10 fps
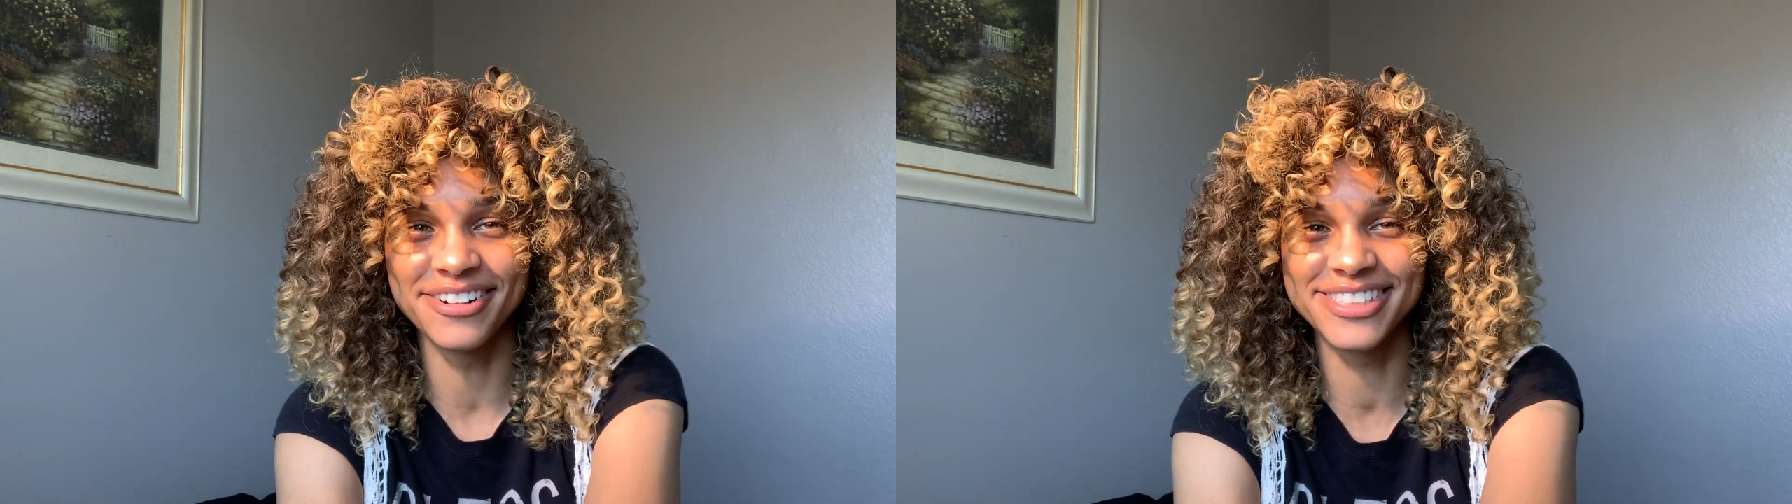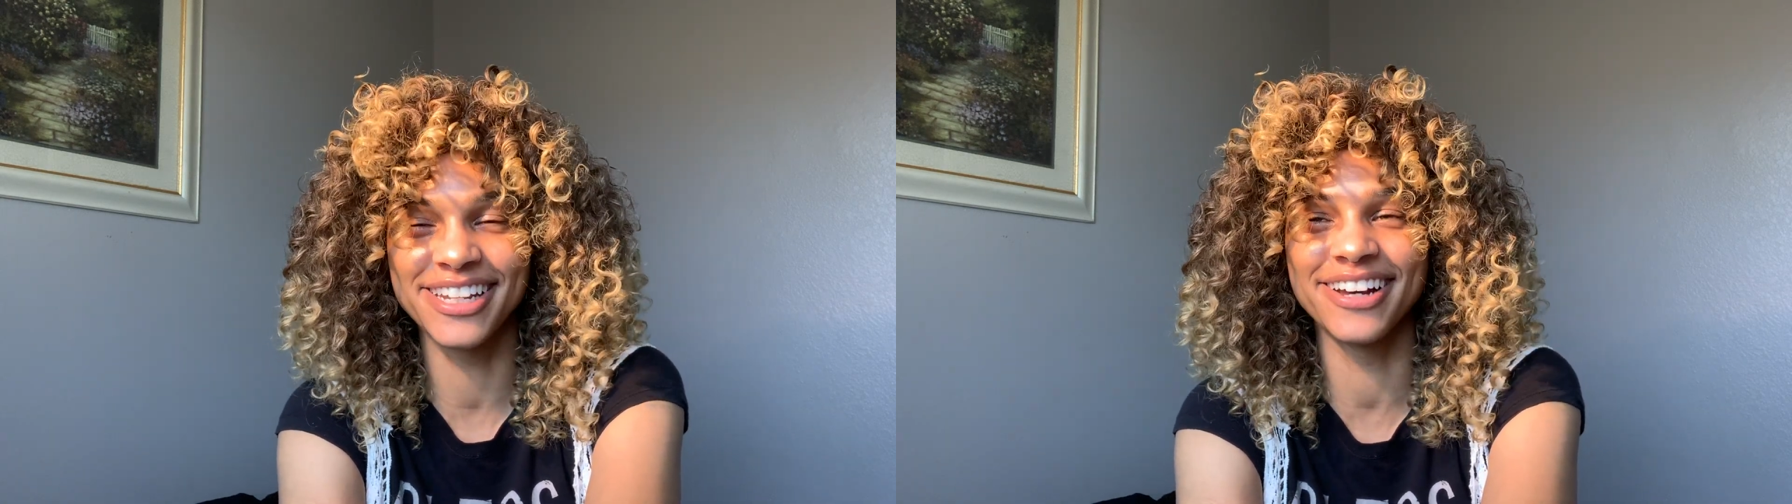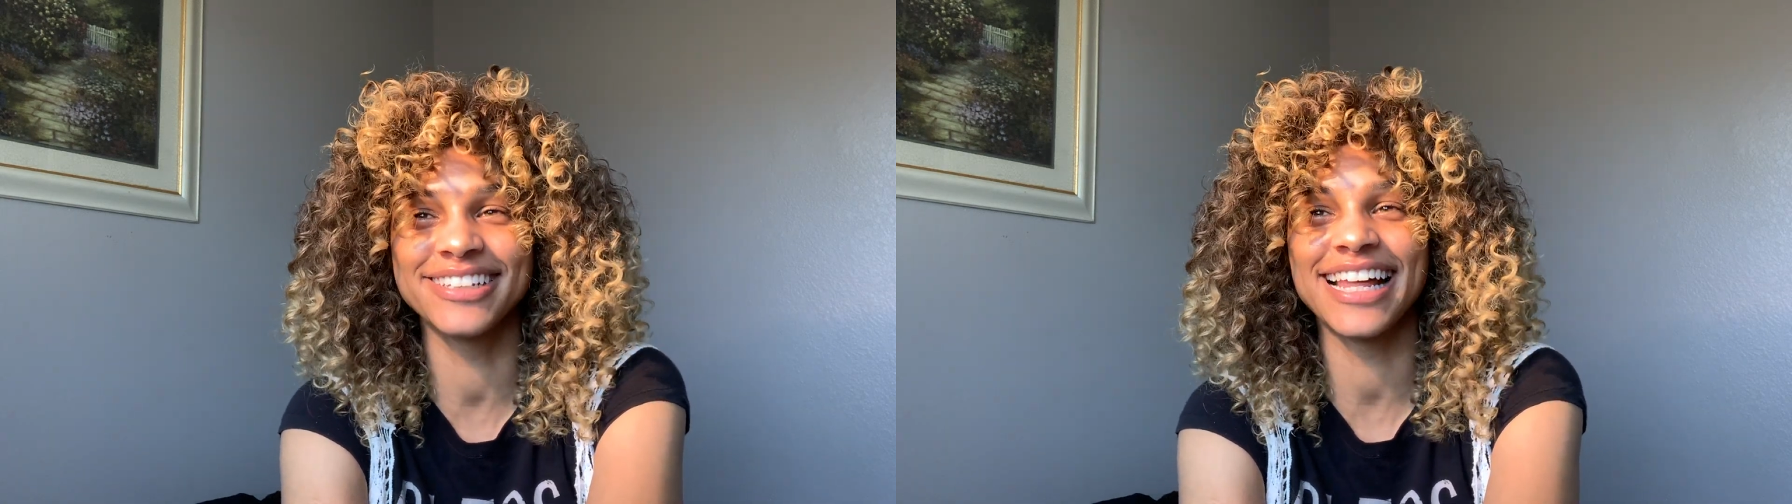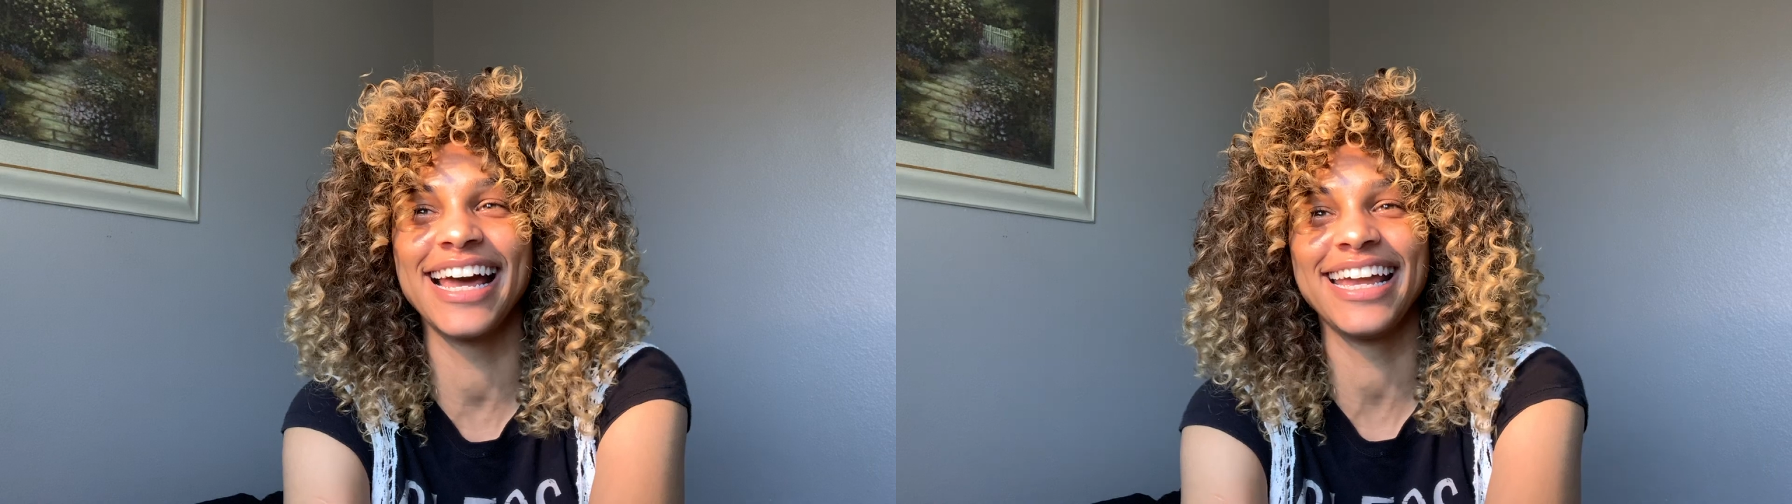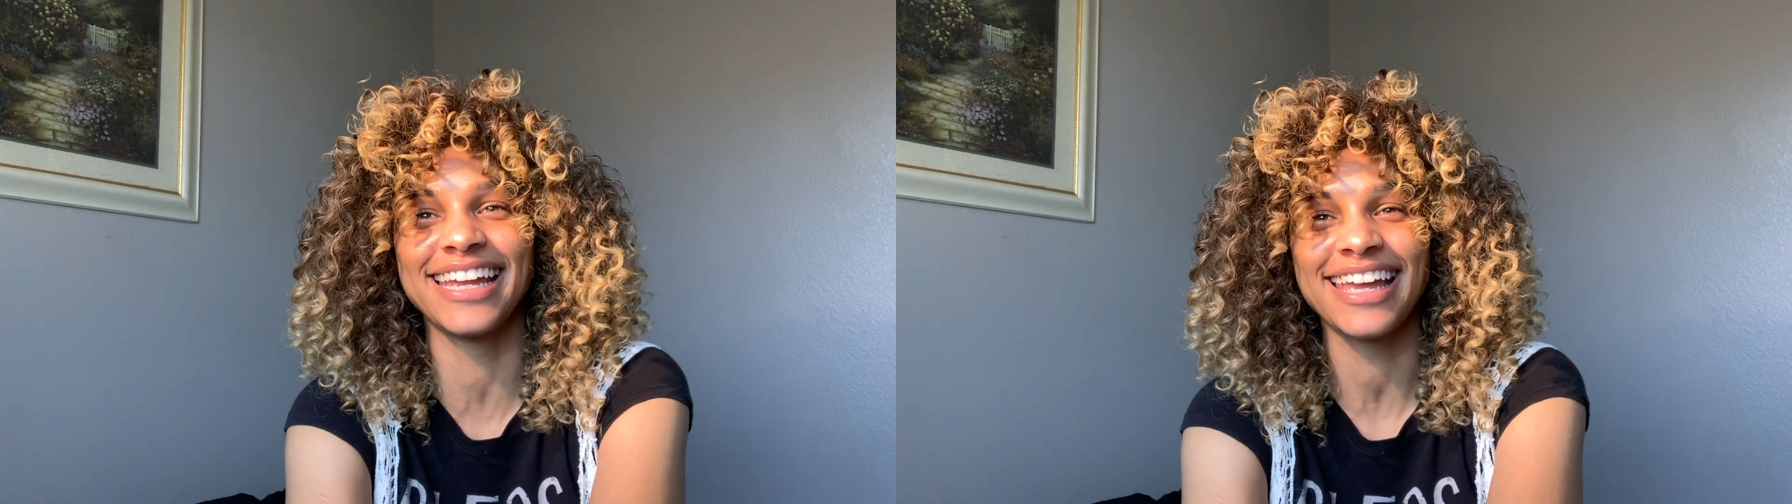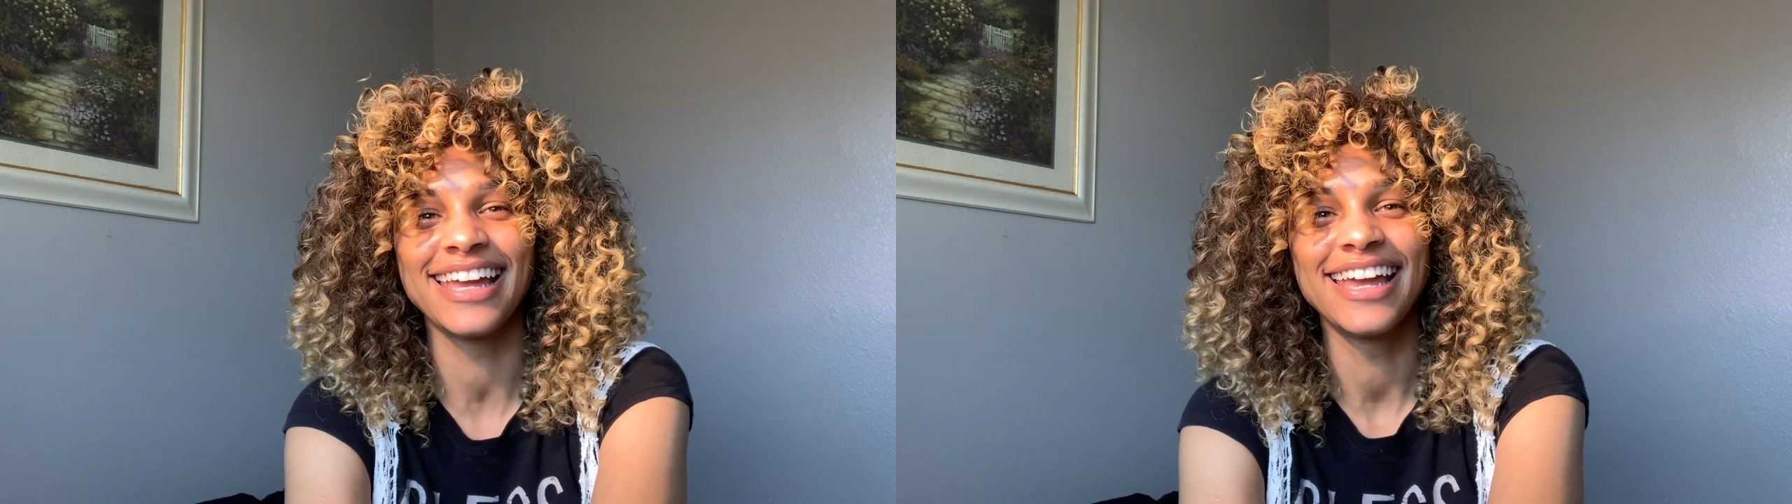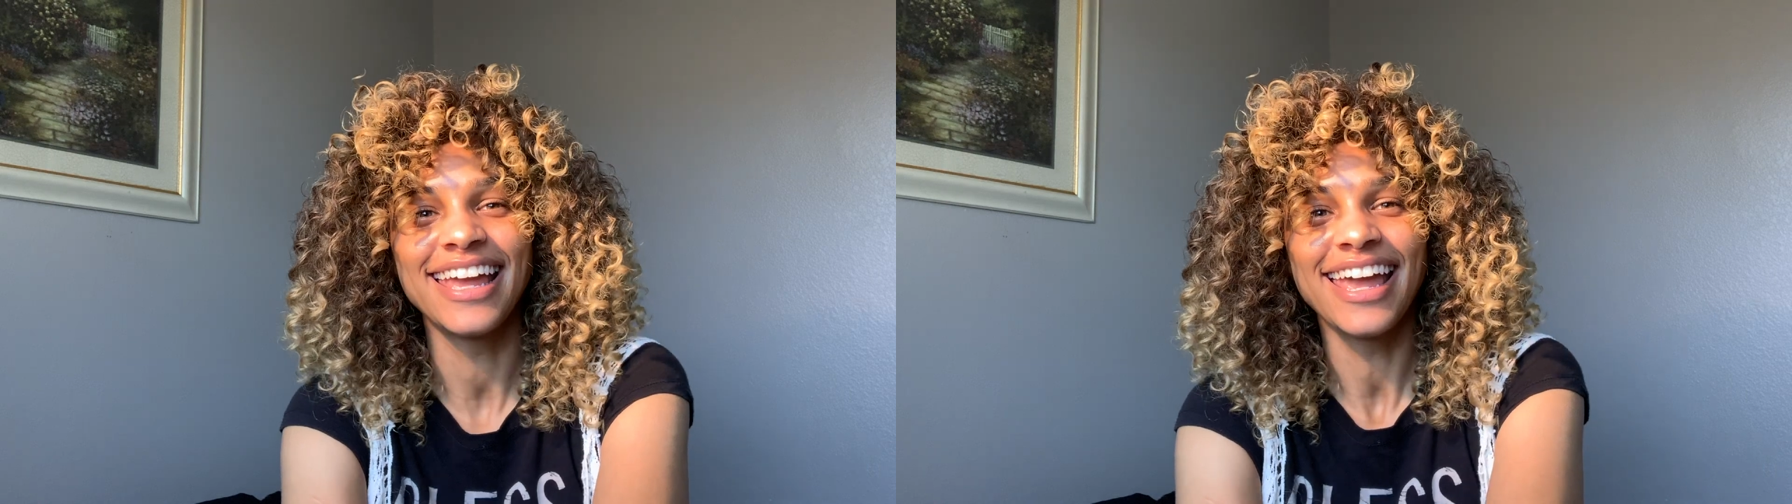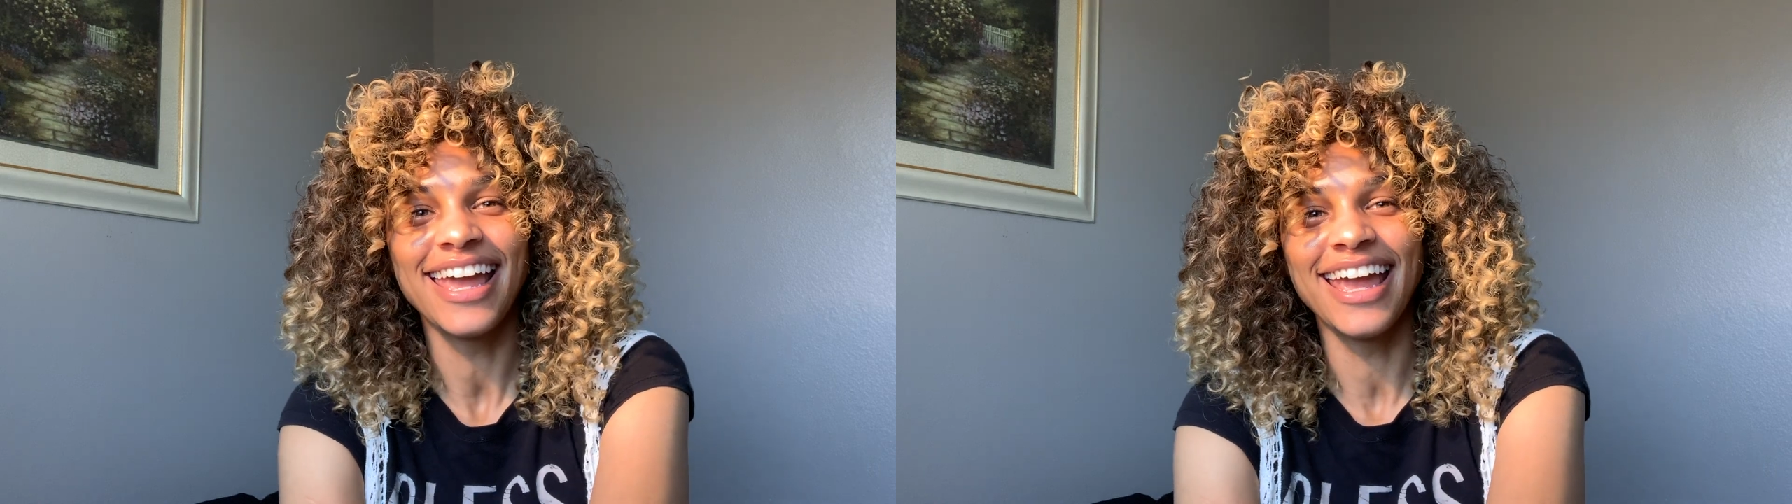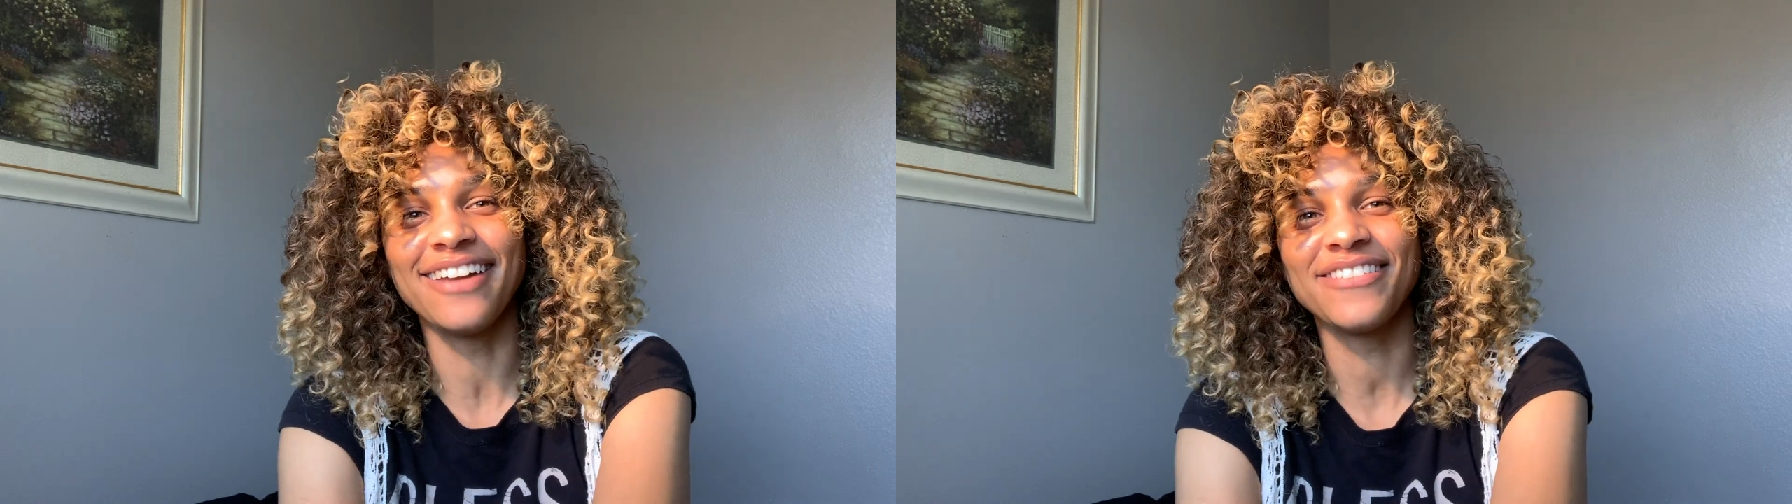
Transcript: So like, if